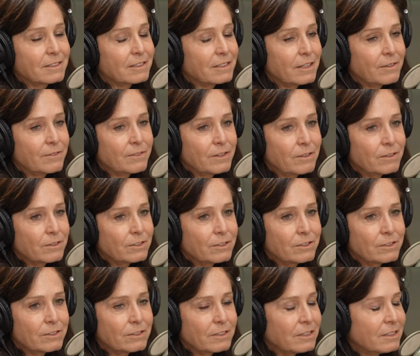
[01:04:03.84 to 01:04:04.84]
CFO
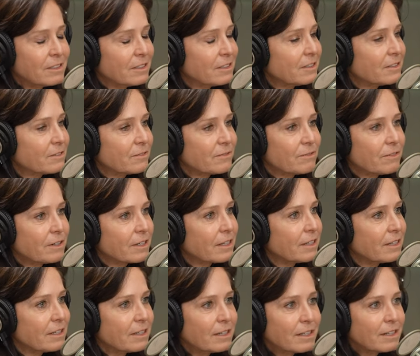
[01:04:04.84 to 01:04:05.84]
Susan is
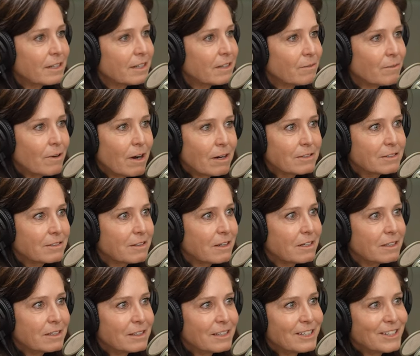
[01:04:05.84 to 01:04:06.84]
freaking rock
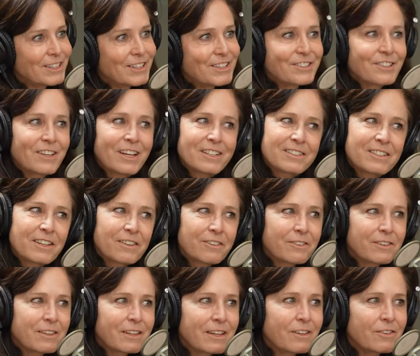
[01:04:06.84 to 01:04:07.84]
star. So that's the other
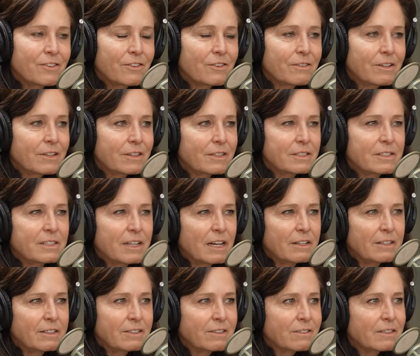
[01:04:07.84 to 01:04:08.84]
thing is you look at this
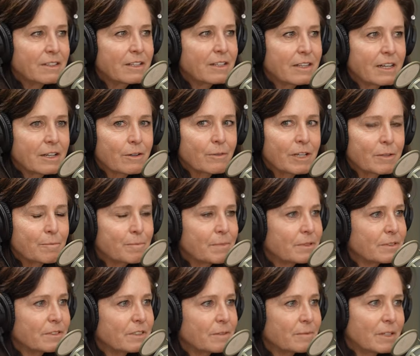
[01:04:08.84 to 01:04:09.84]
talent and you think like we could
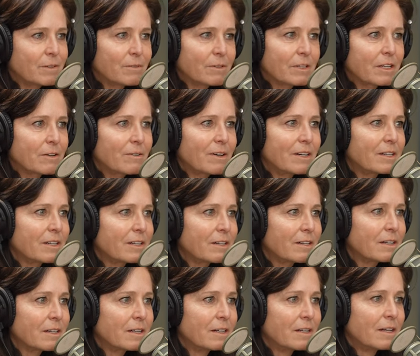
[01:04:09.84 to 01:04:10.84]
build something really great
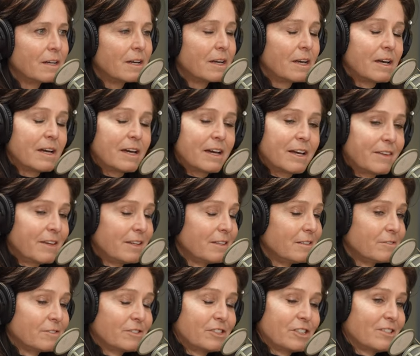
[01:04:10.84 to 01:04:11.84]
here. Yeah. And
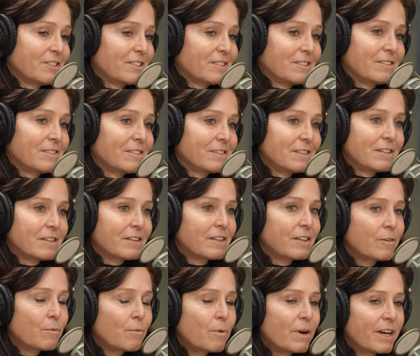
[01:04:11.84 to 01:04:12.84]
then just
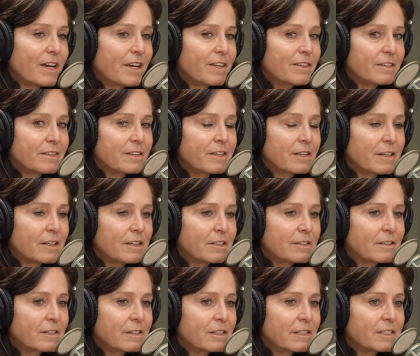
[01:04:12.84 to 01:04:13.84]
the way that
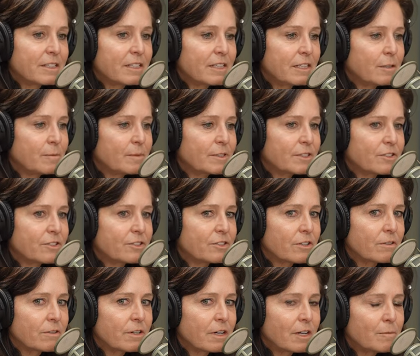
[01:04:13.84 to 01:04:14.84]
the the team has
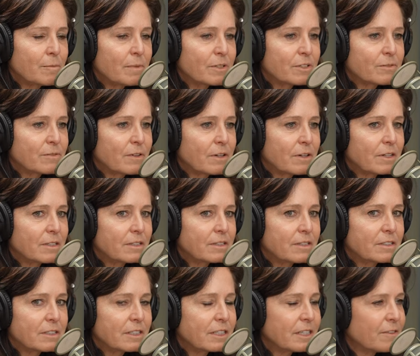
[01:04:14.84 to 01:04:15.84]
showed up as far
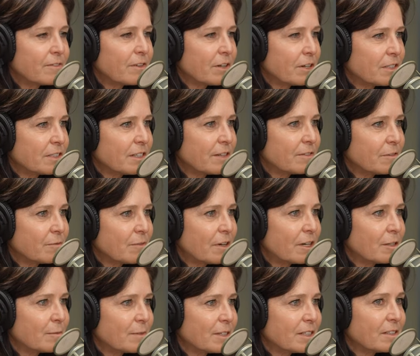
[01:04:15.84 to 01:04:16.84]
as in a very tough
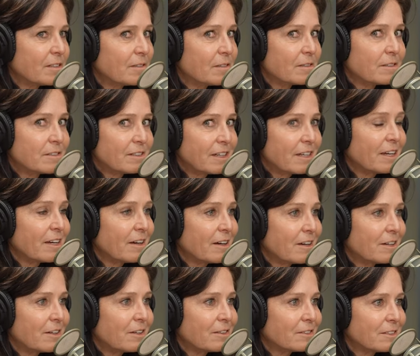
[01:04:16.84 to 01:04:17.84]
environment taking
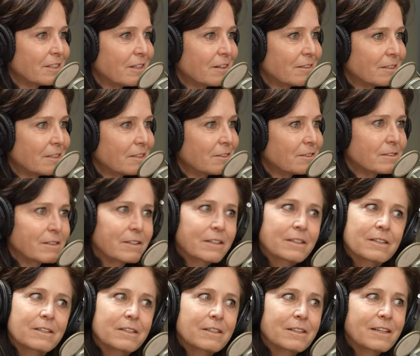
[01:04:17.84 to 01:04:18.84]
on a new CRO, it's like
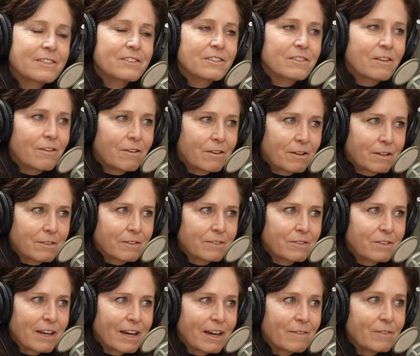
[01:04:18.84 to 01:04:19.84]
it's
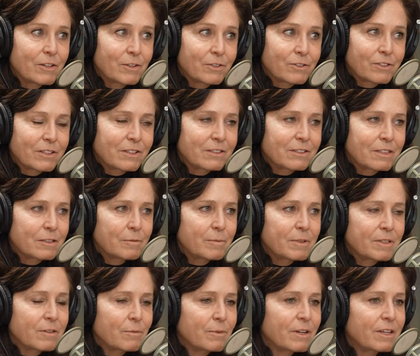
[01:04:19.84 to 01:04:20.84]
hard to have a new CRO,
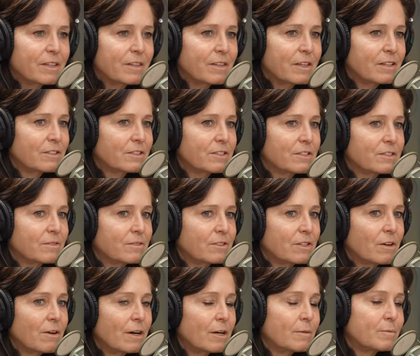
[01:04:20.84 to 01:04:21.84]
but the way that they just
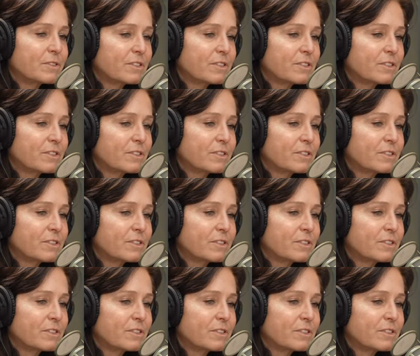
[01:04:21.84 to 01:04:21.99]
show up.